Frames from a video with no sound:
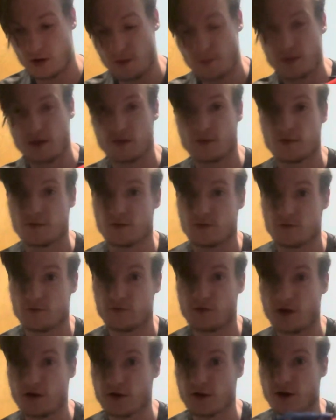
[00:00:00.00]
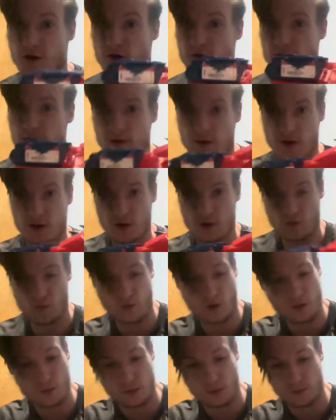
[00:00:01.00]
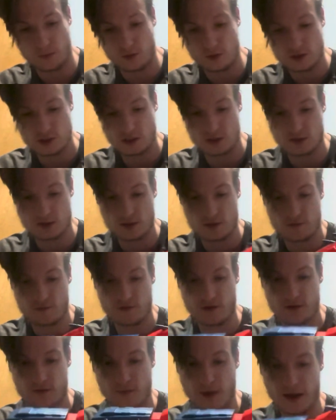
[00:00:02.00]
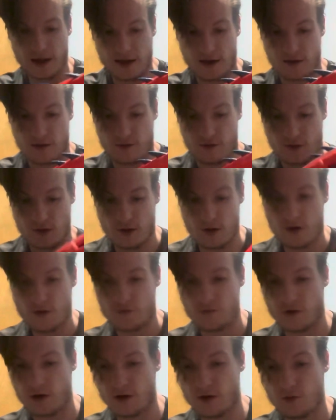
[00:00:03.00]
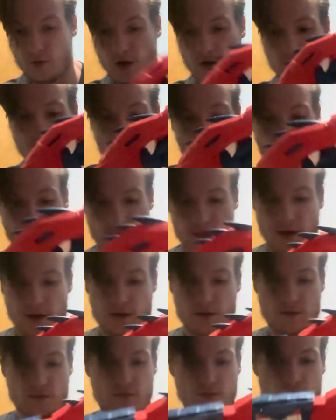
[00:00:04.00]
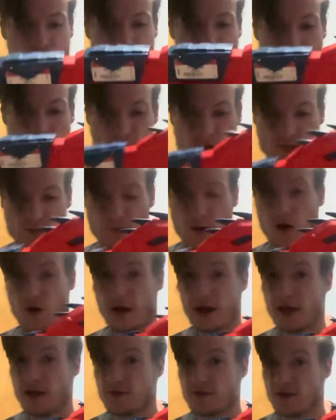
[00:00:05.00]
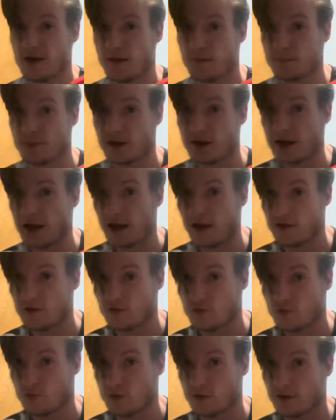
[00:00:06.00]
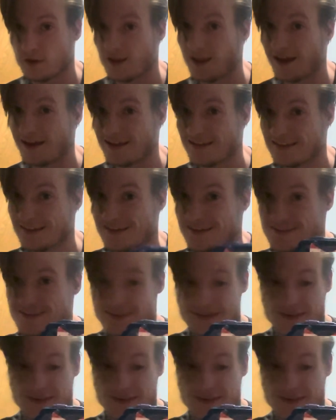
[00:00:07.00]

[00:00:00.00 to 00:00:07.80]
is very good, well proportioned, fits my hand very well. I think small hands and big hands would like this